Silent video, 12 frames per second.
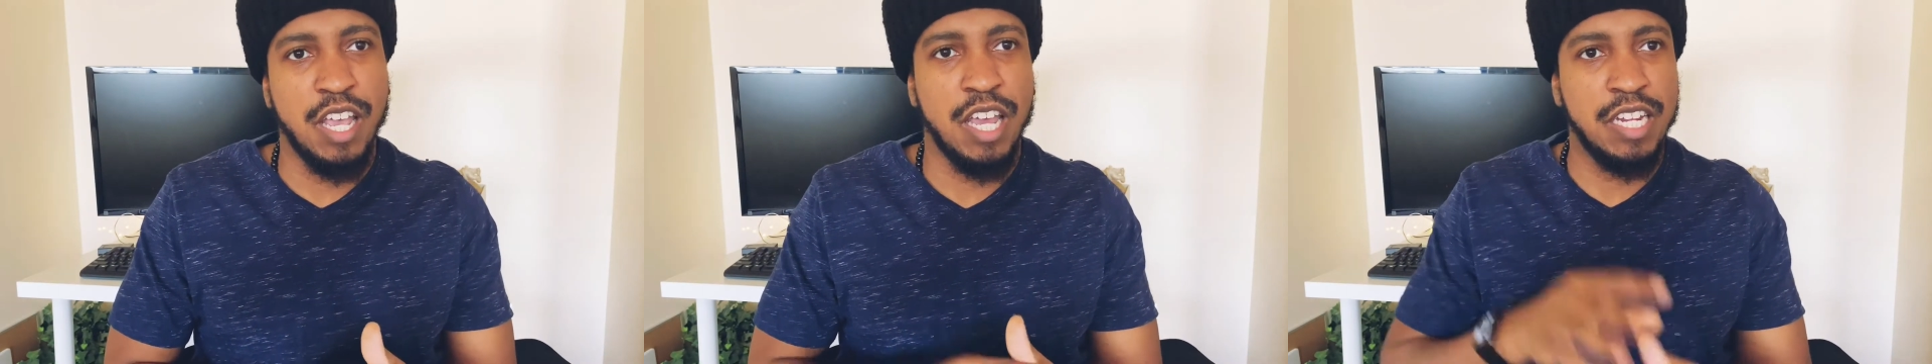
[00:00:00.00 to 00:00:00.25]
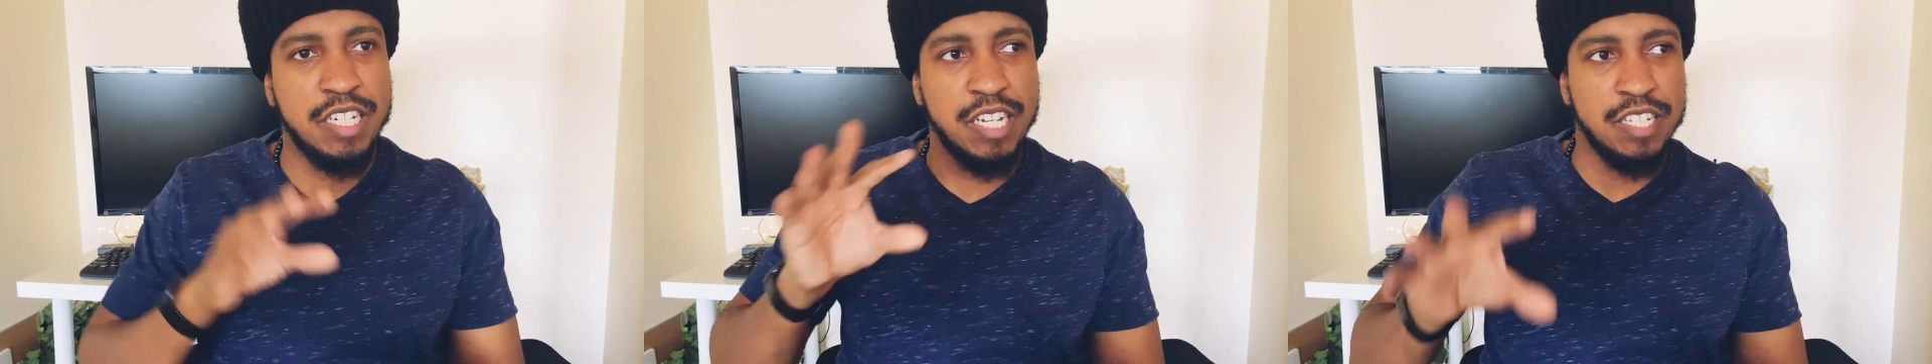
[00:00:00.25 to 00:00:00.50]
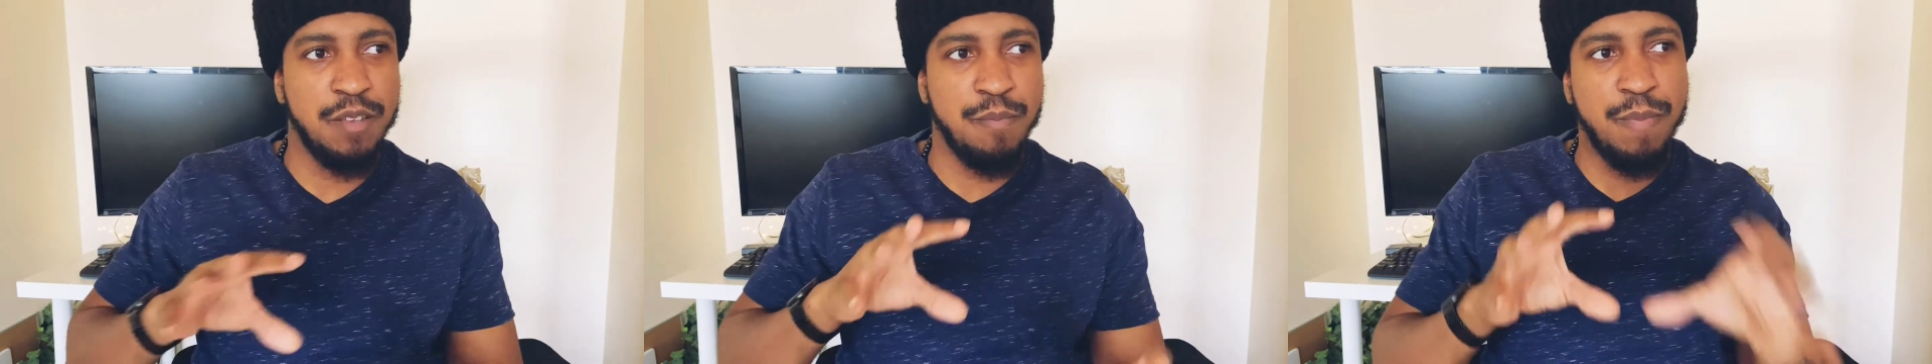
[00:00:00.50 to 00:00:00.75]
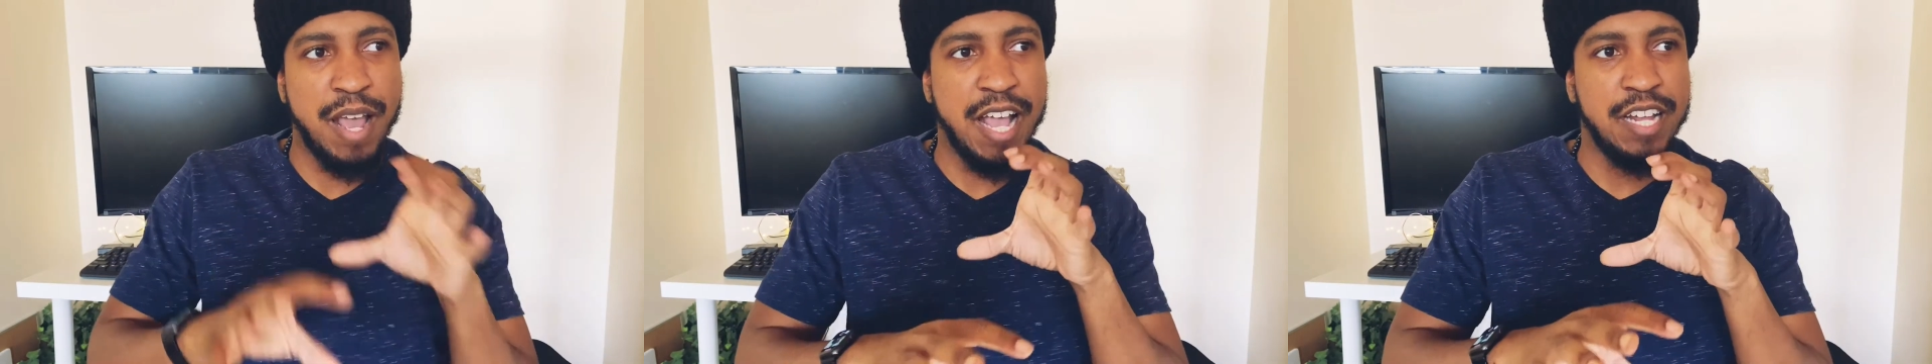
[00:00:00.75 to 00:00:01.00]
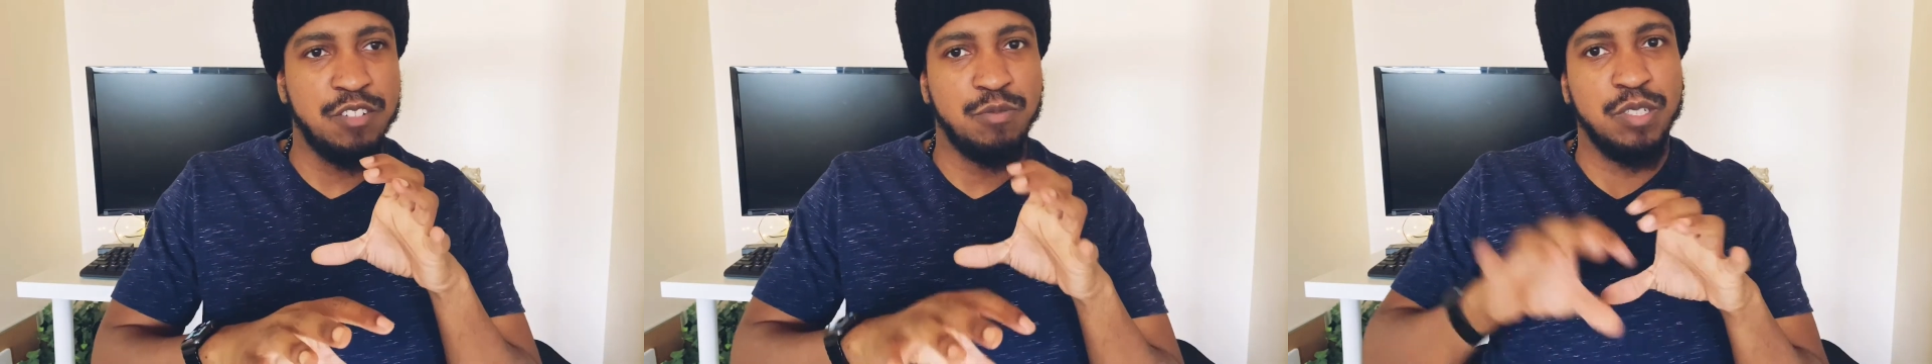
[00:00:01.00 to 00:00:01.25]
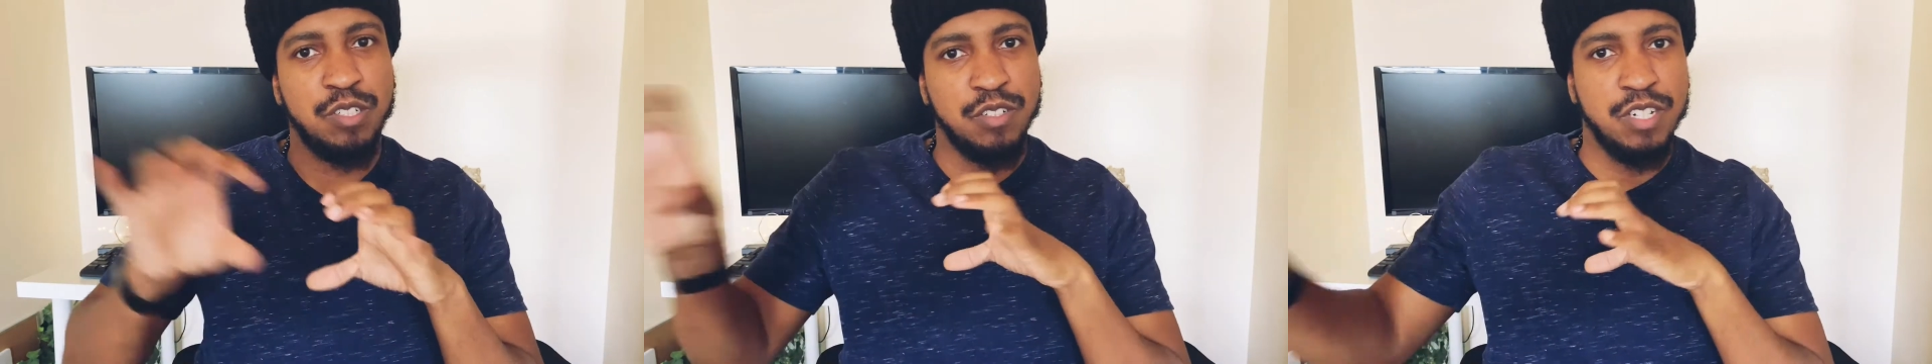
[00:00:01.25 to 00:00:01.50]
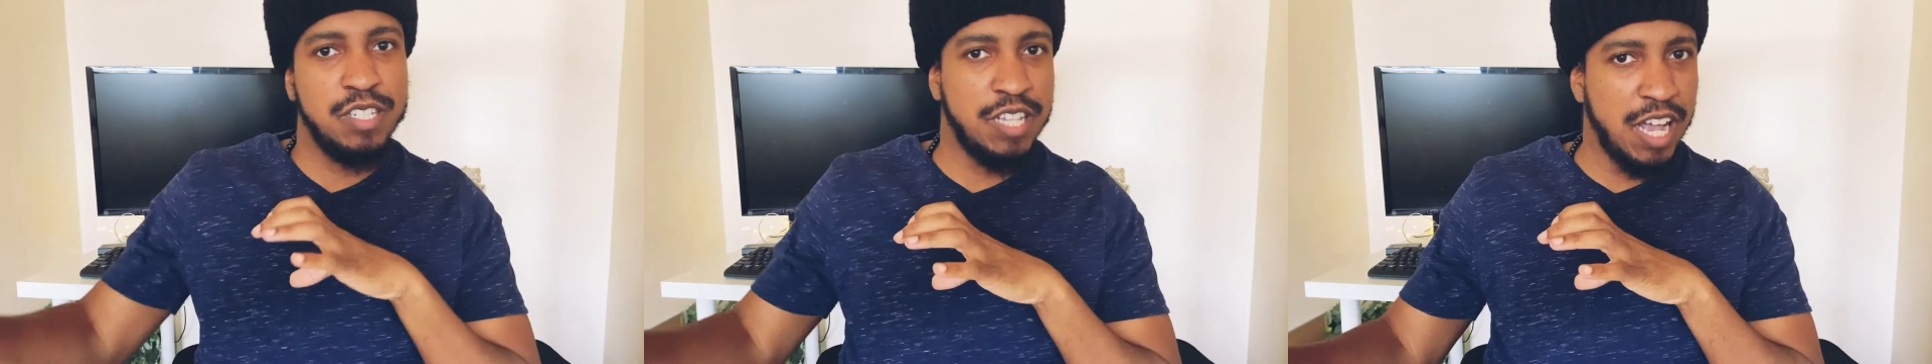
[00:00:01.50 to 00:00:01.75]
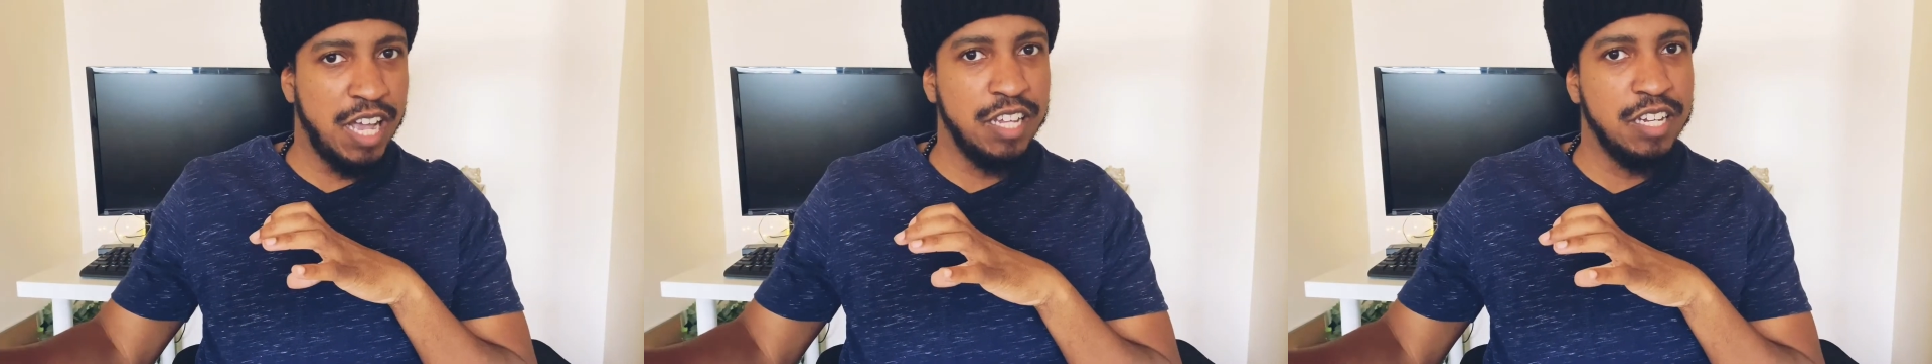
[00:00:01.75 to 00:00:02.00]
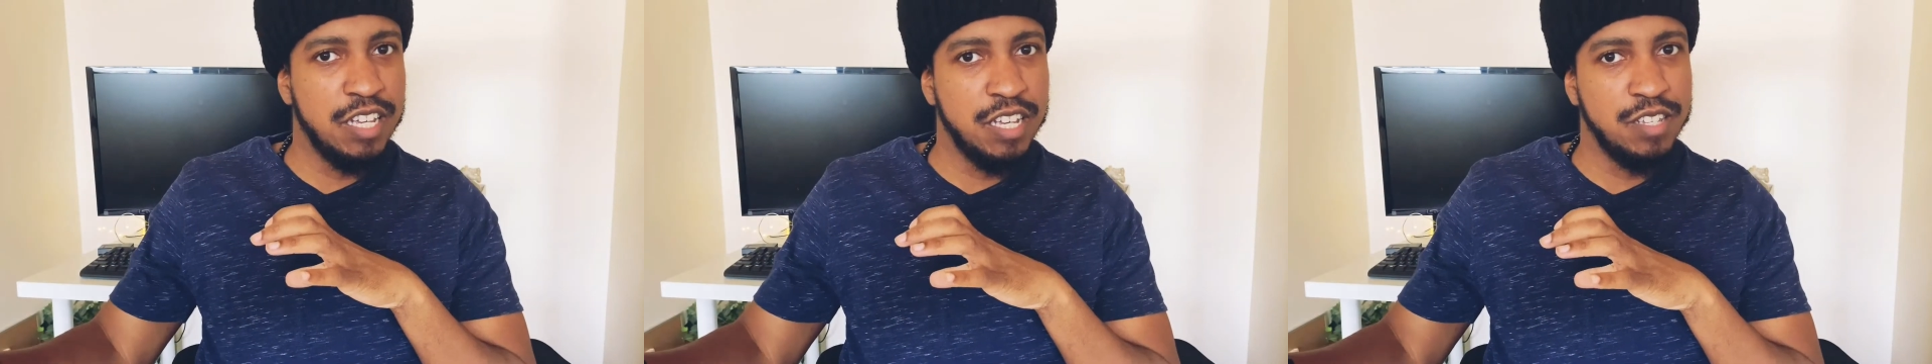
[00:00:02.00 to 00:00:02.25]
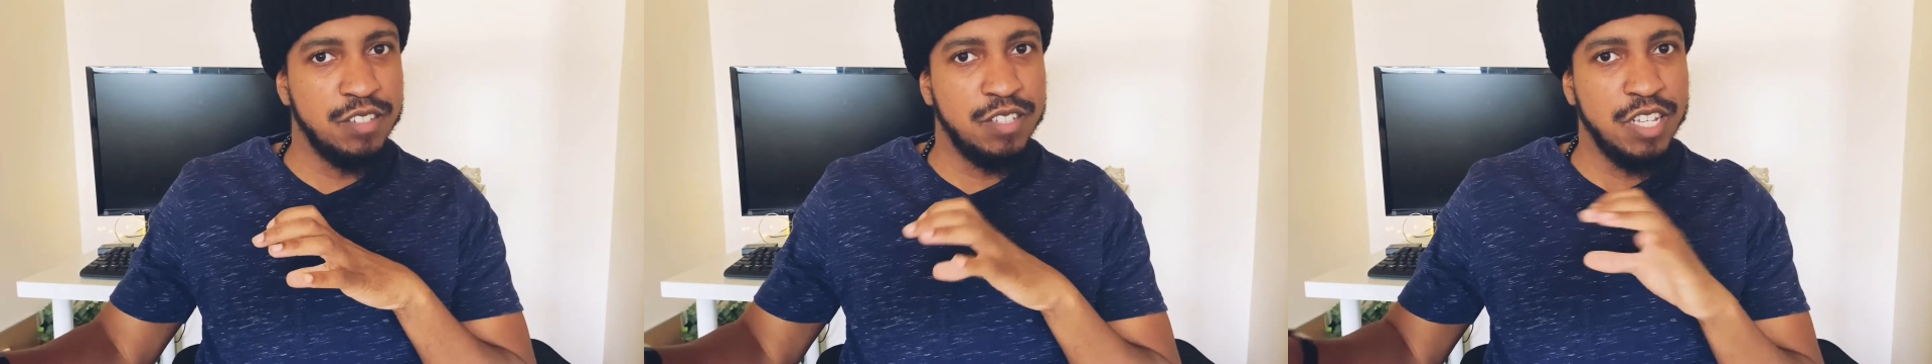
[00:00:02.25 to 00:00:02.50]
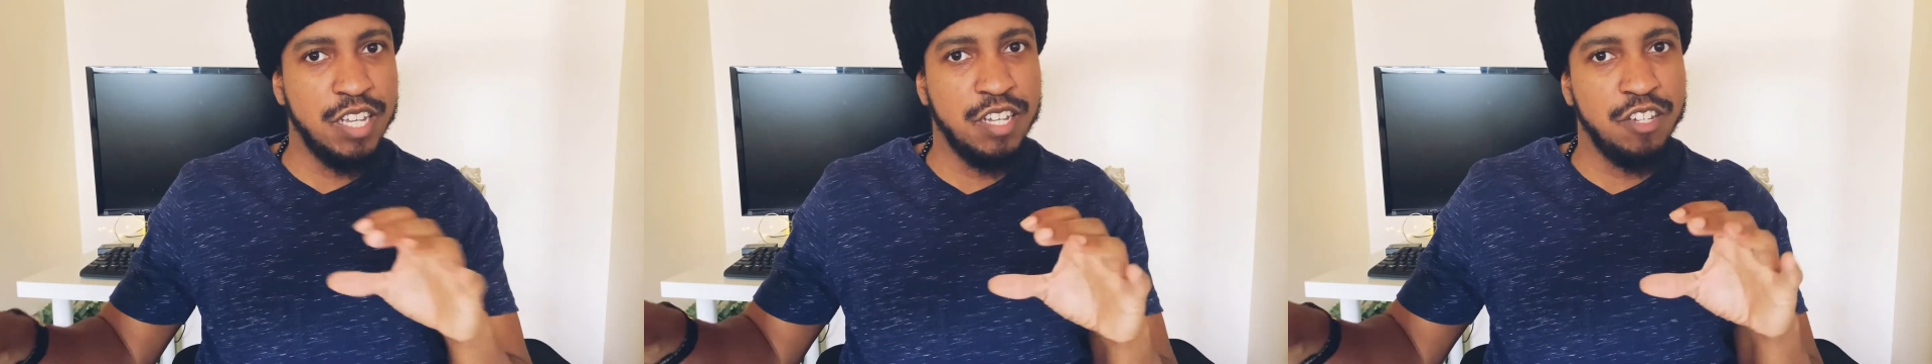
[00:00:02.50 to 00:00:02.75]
and it doesn't match what your design is, then